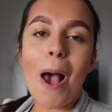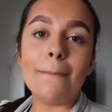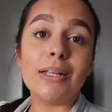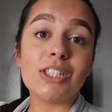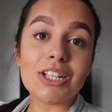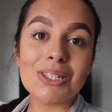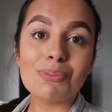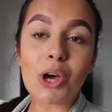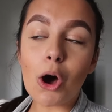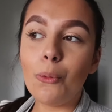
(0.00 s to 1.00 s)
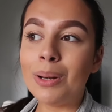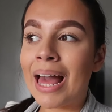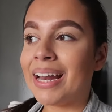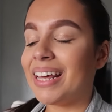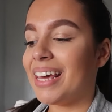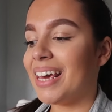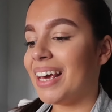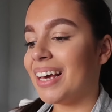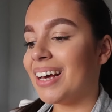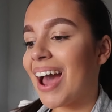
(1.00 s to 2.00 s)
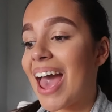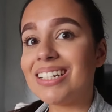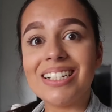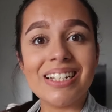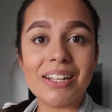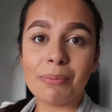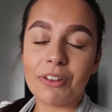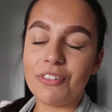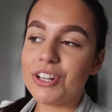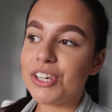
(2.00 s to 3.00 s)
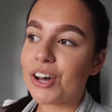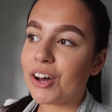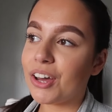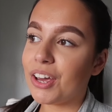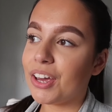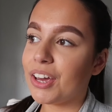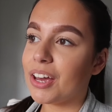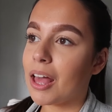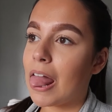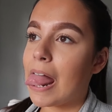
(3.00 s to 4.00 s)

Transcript: um, done some goal planning, edited my video,